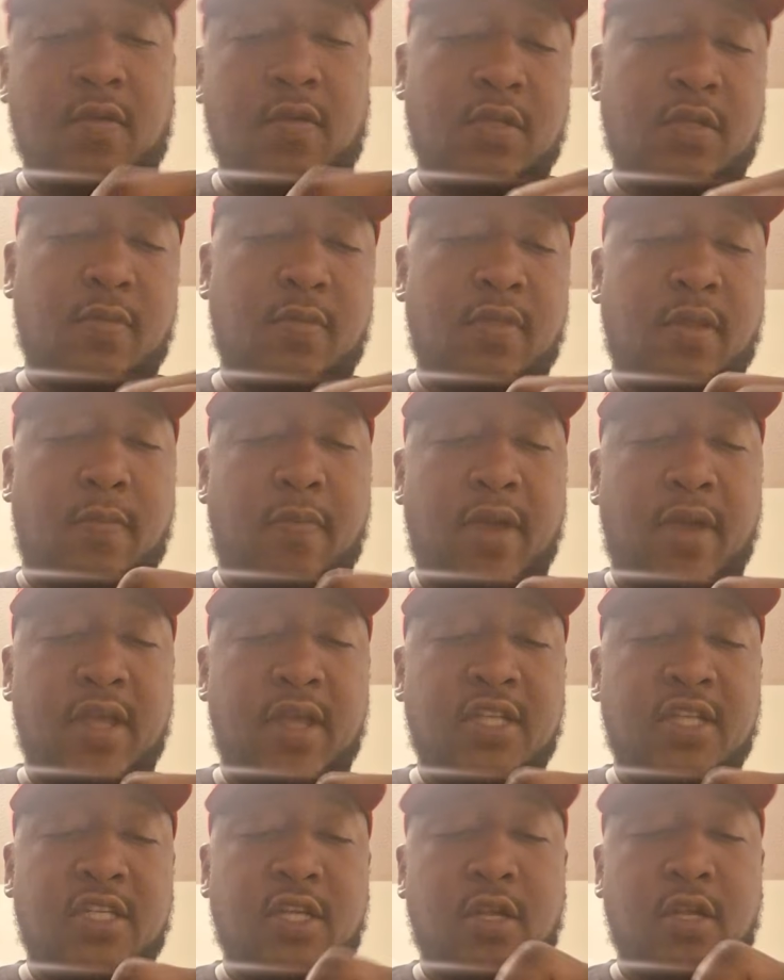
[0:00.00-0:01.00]
some of the
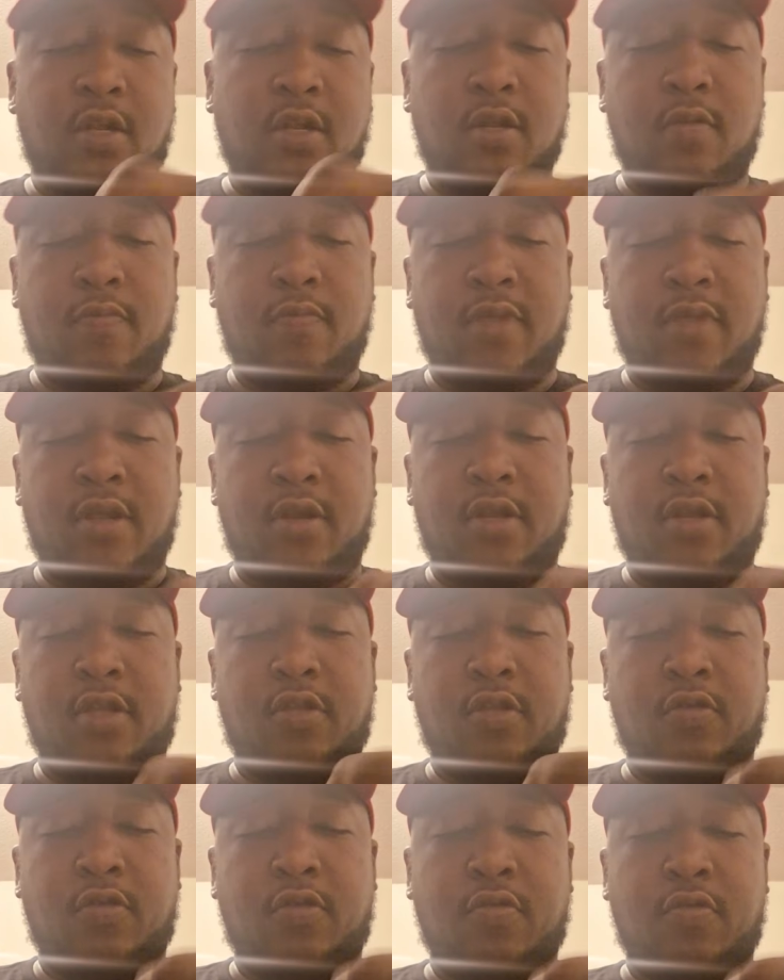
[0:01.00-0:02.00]
best beer to
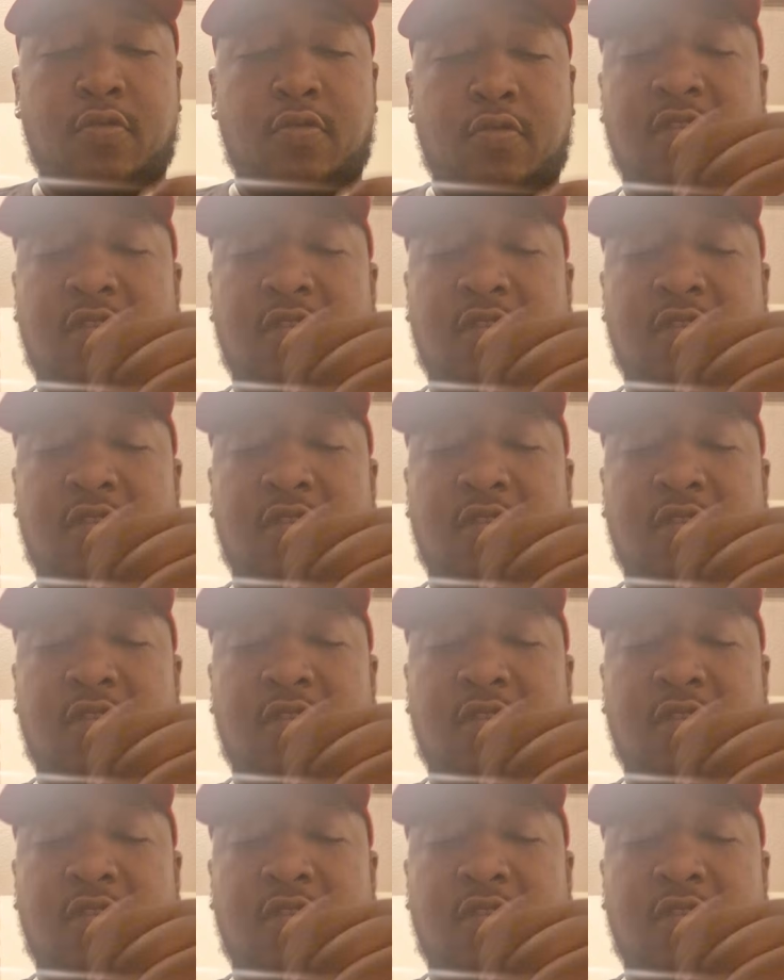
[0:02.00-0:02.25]
use,